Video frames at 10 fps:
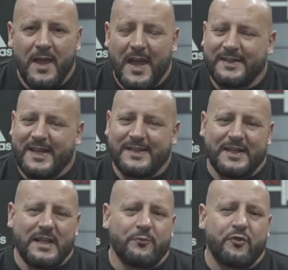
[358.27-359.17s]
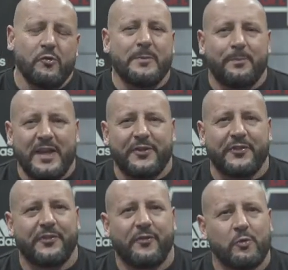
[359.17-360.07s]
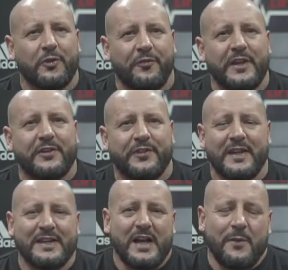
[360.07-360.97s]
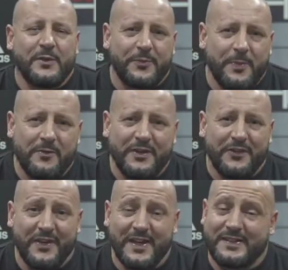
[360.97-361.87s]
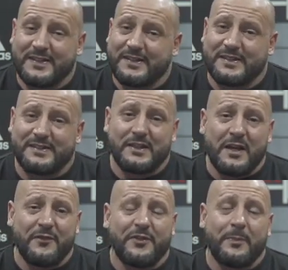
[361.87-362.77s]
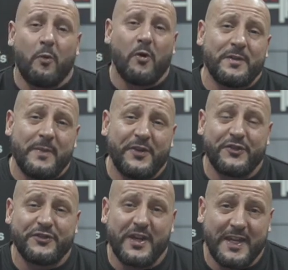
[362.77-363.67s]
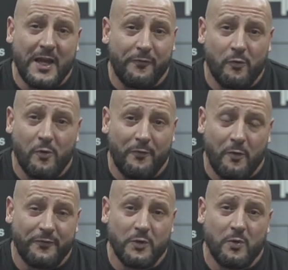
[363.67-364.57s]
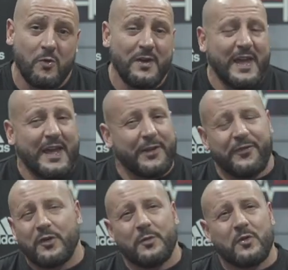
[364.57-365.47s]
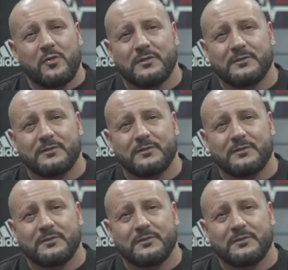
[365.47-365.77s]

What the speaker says: And I'm truly blessed for all the things that I'm experiencing and the love and support messages I get off you all. It's phenomenal.